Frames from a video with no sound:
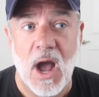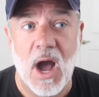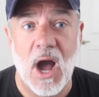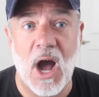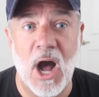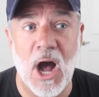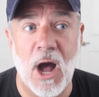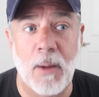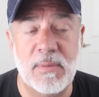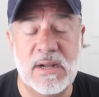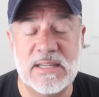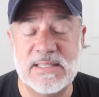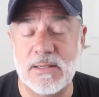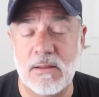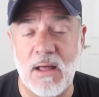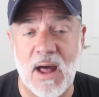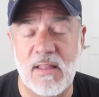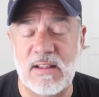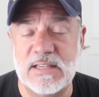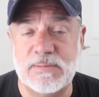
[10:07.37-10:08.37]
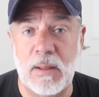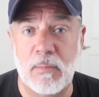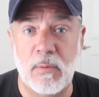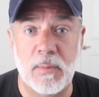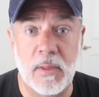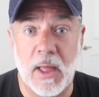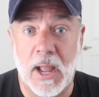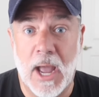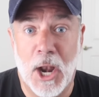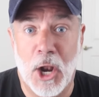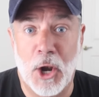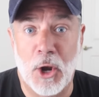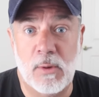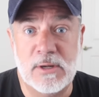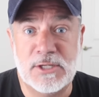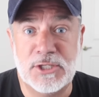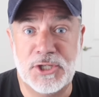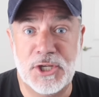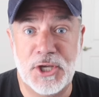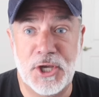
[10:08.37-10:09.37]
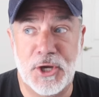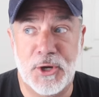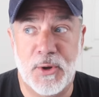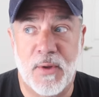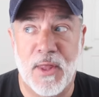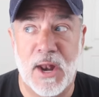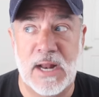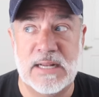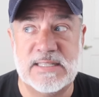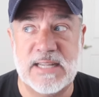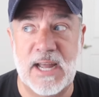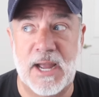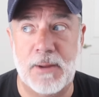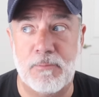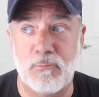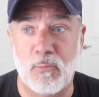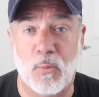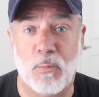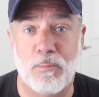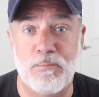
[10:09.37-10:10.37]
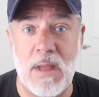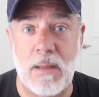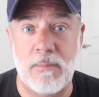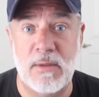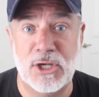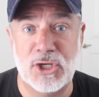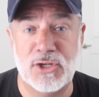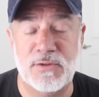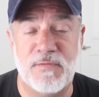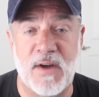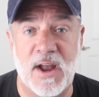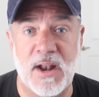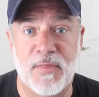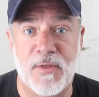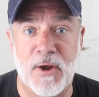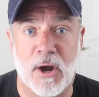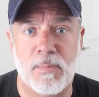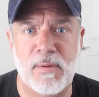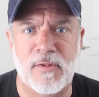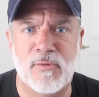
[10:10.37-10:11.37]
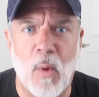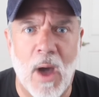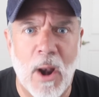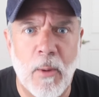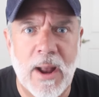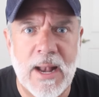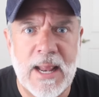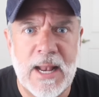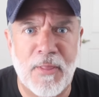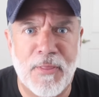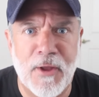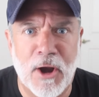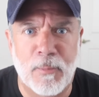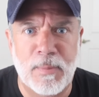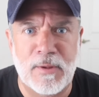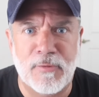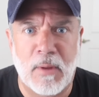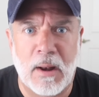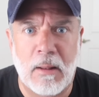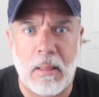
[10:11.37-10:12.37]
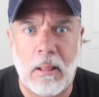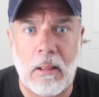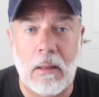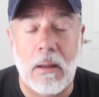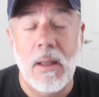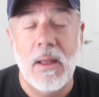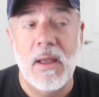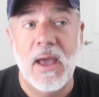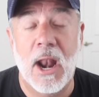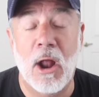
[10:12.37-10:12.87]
Because um, a lot of these people would be like, I don't know what to do. And then I'd say, maybe you should find a therapist. Why do I need a therapist? Why do I?